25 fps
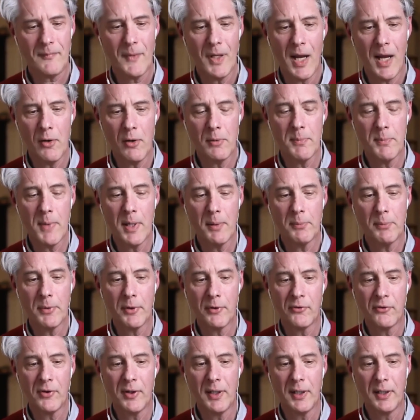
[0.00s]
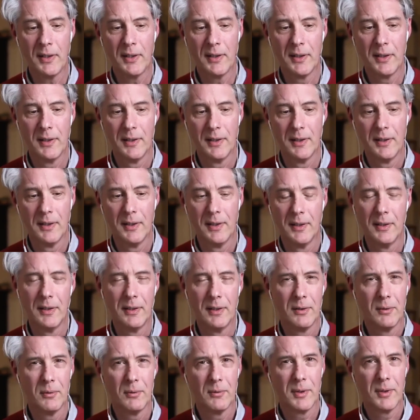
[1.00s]
I remember sitting
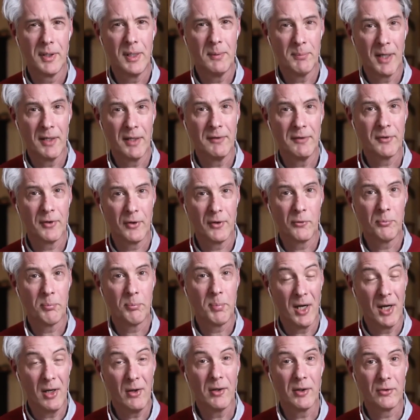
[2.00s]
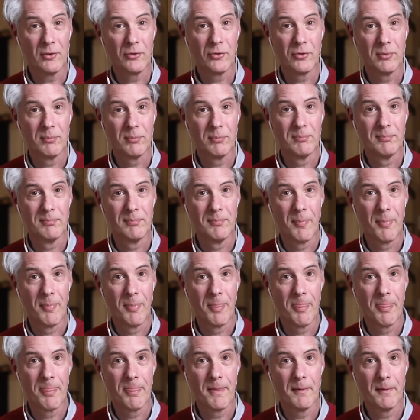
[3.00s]
in my first parish
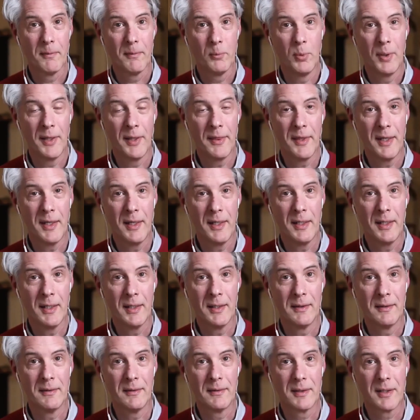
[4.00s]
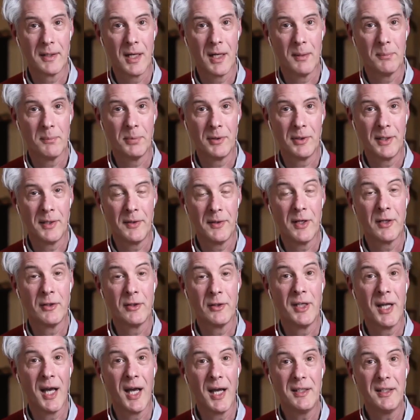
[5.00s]
with a couple in their
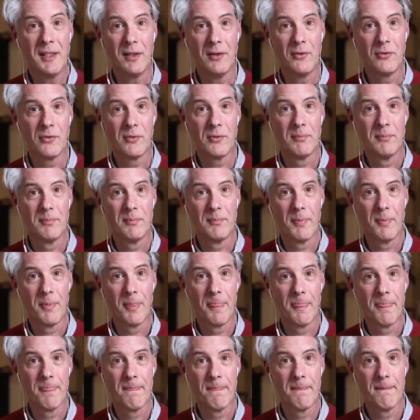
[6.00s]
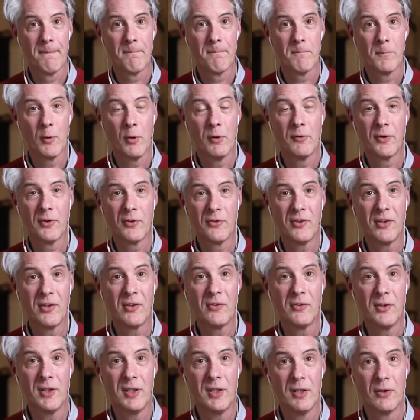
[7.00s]
90s. Over
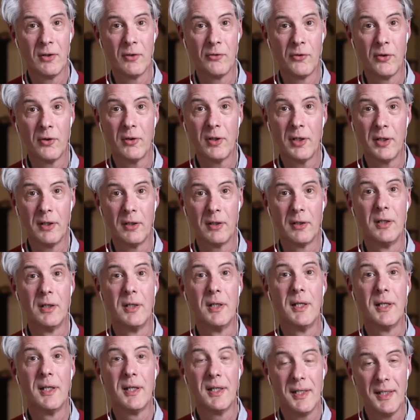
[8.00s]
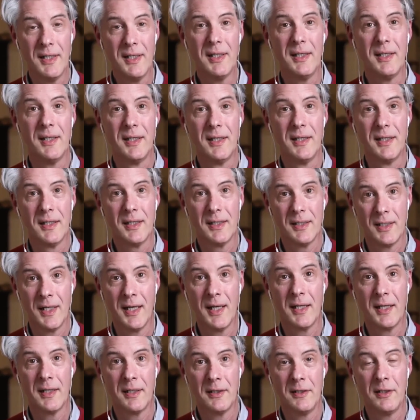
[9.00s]
60 years earlier, he had
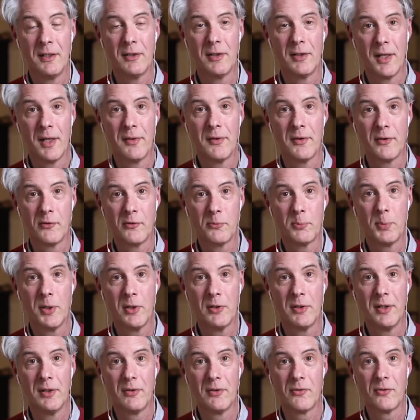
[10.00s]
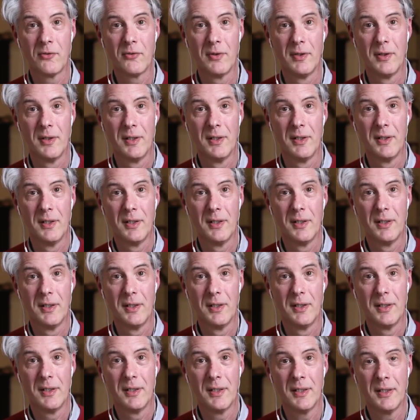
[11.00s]
had a near-death experience.
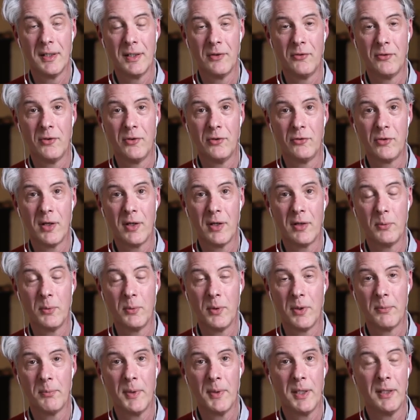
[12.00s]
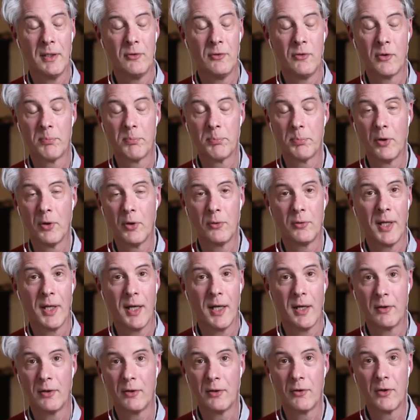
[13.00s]
And as he shared it with me, he just broke
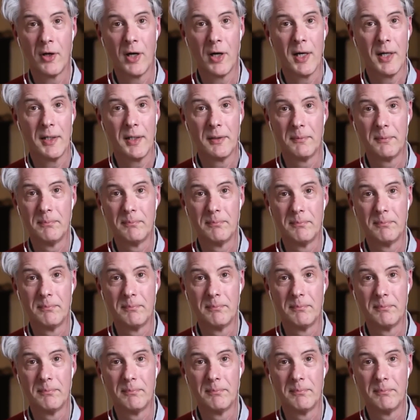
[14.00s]
down and cried.